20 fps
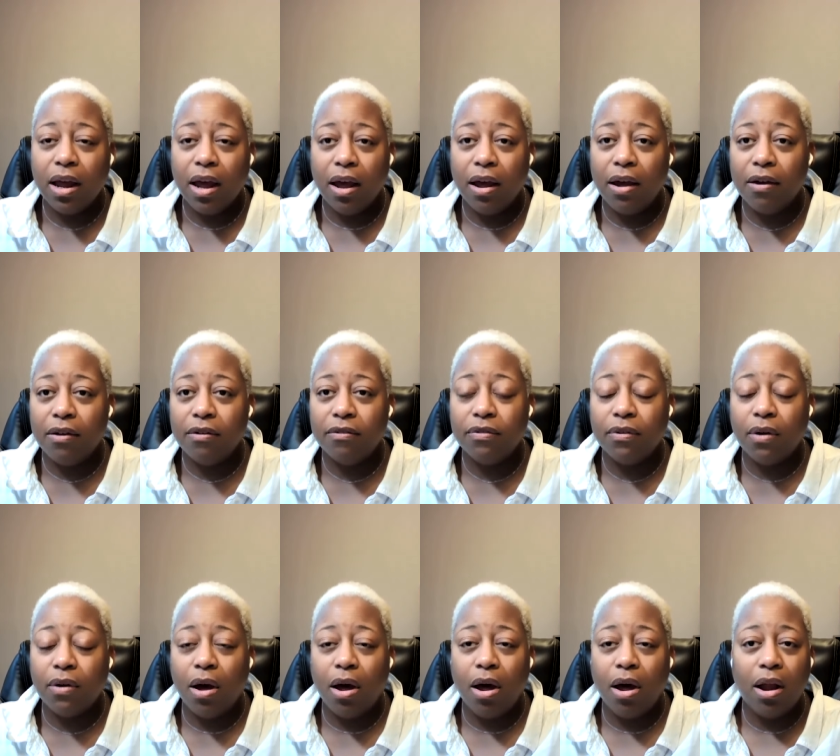of
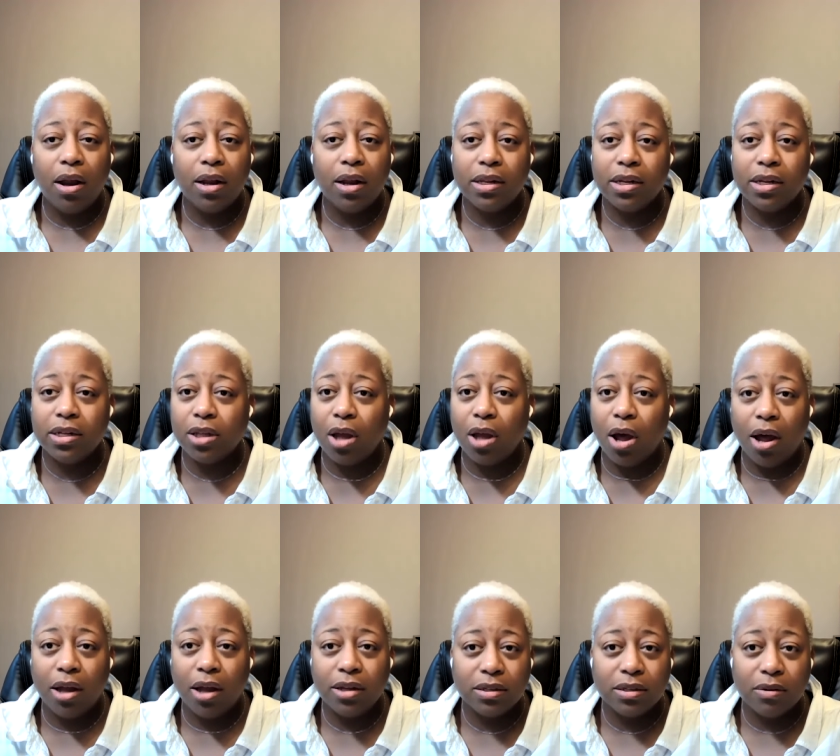all of these
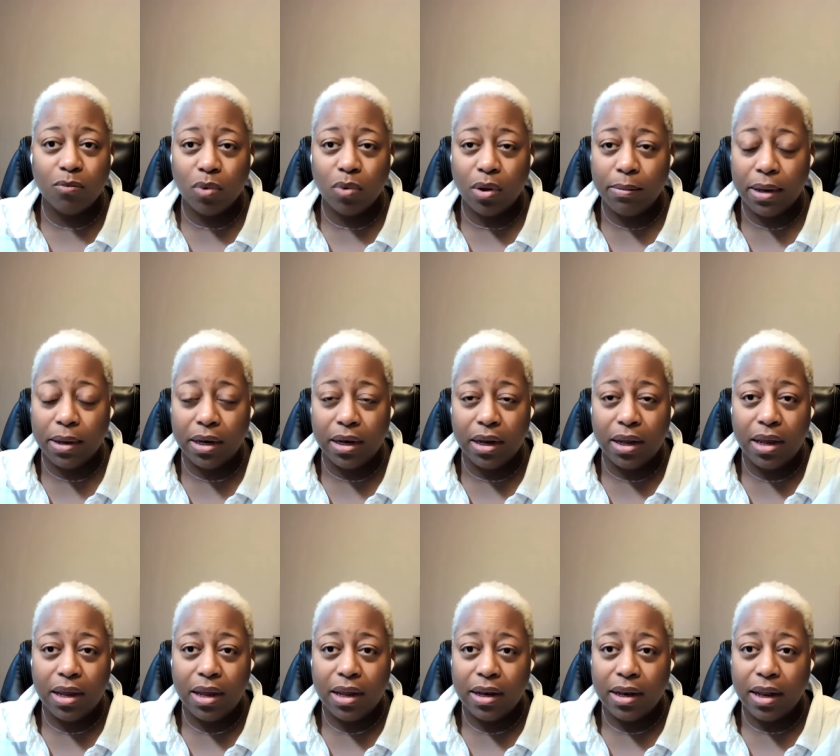awesome women
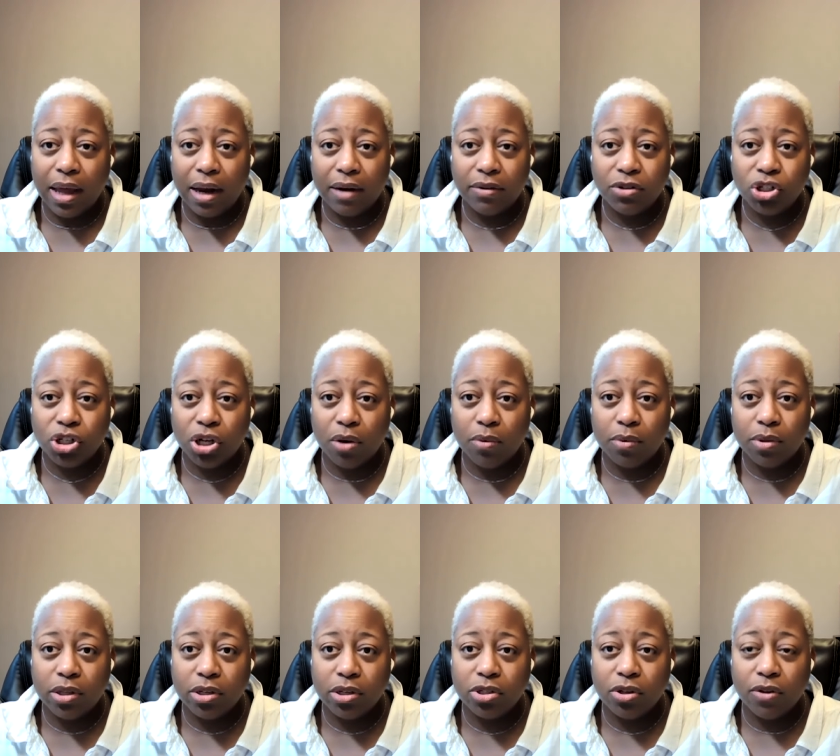that have shared
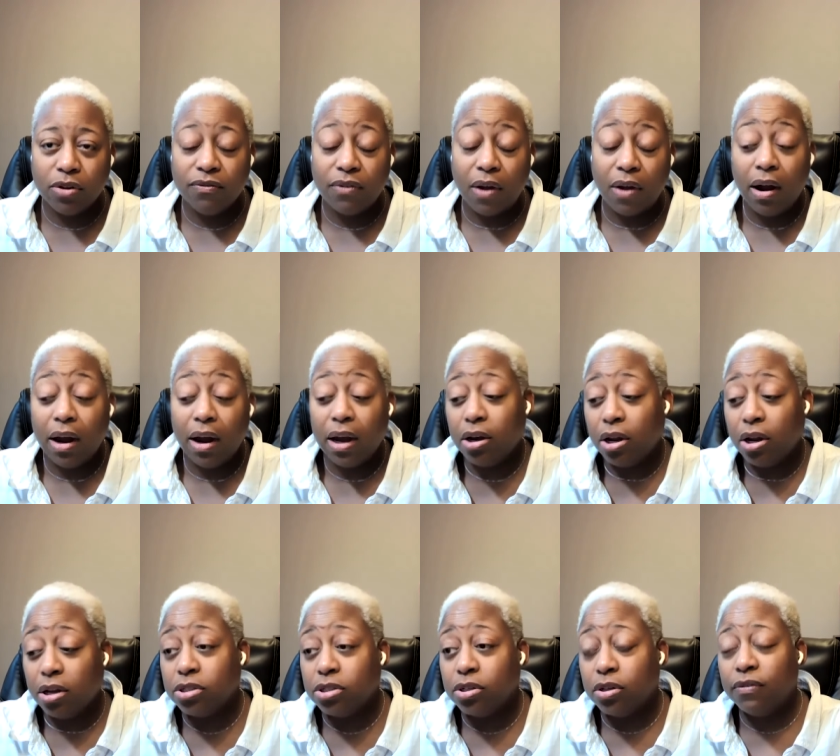with us so far and
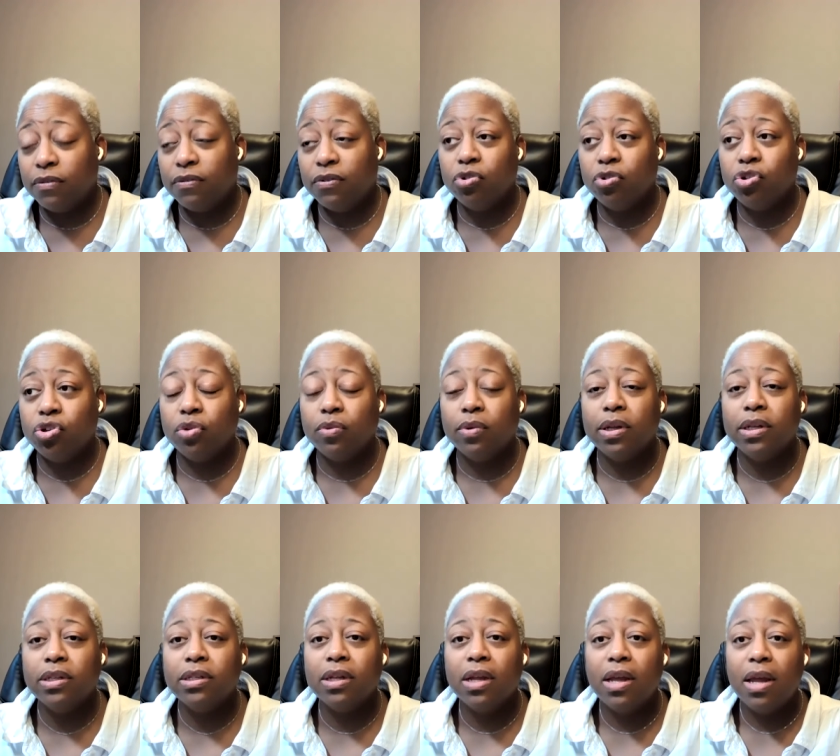also the future
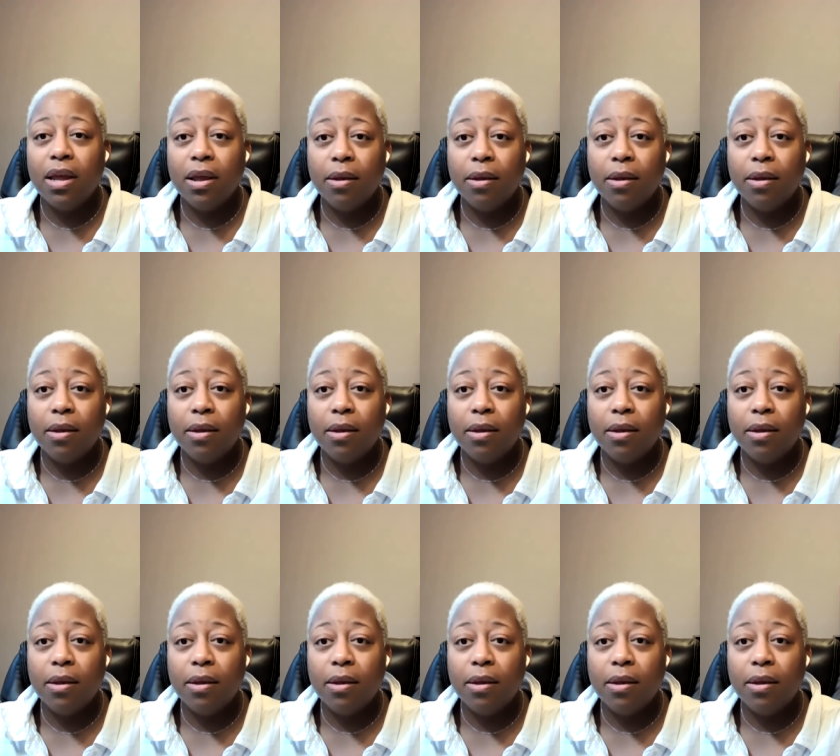ones,